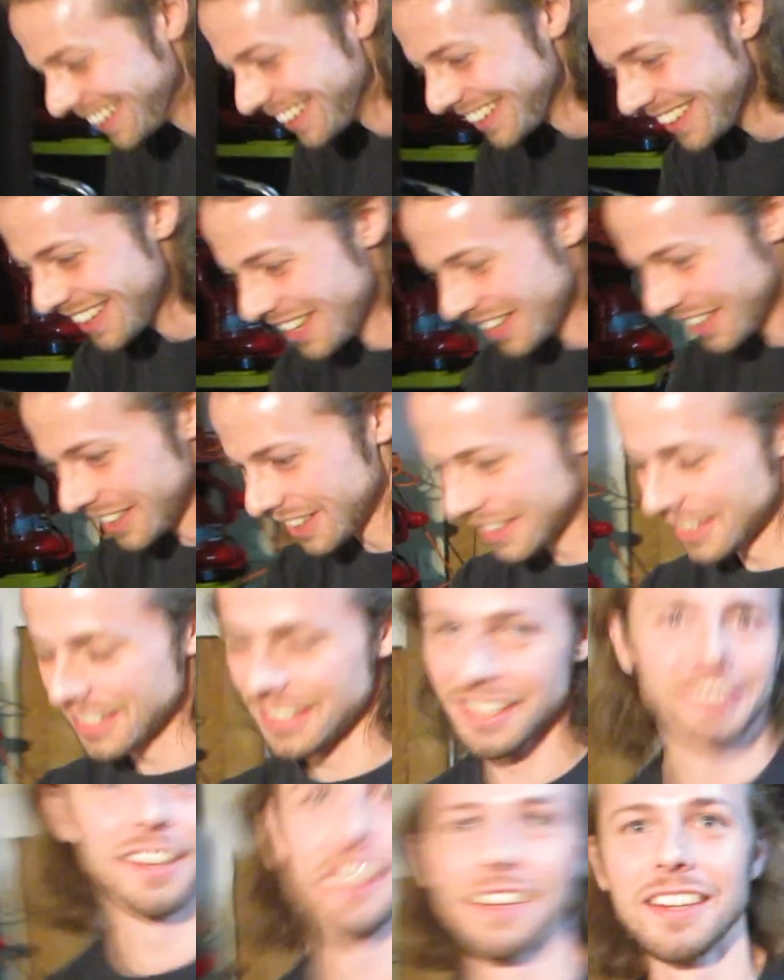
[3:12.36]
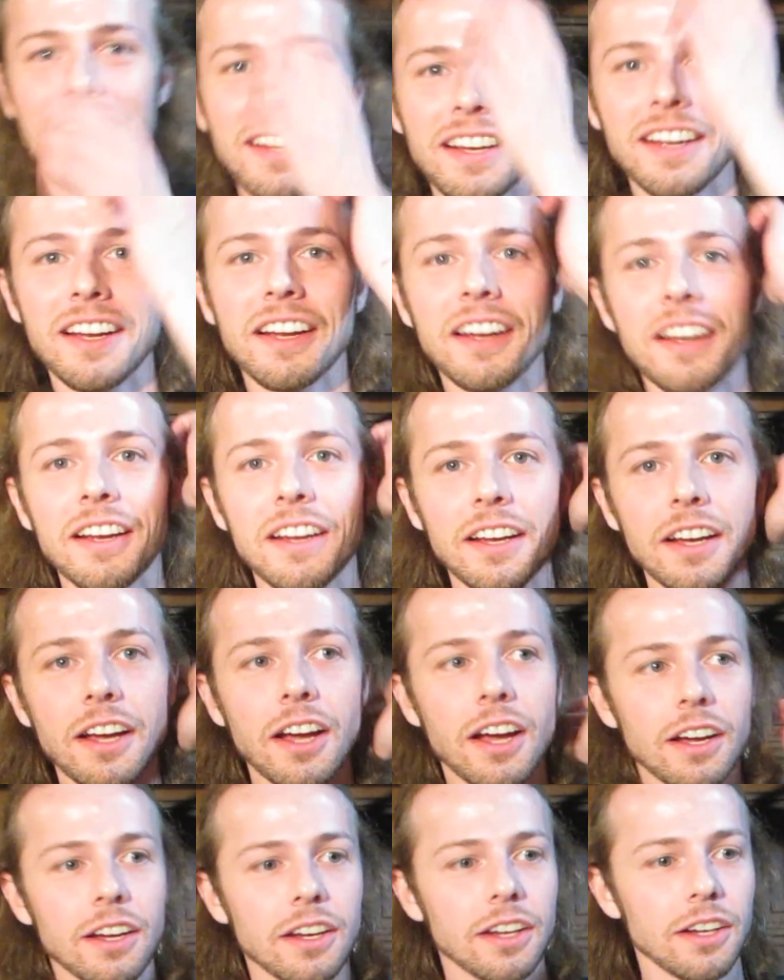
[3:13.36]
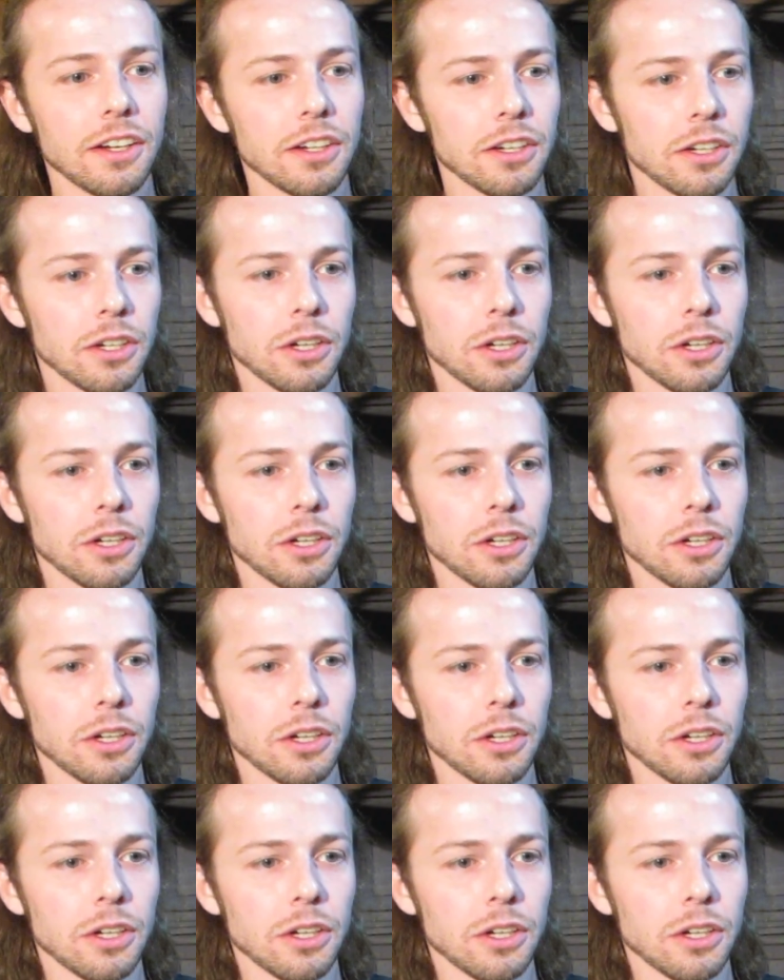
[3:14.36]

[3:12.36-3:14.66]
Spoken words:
It'll just mess your face up, that's all.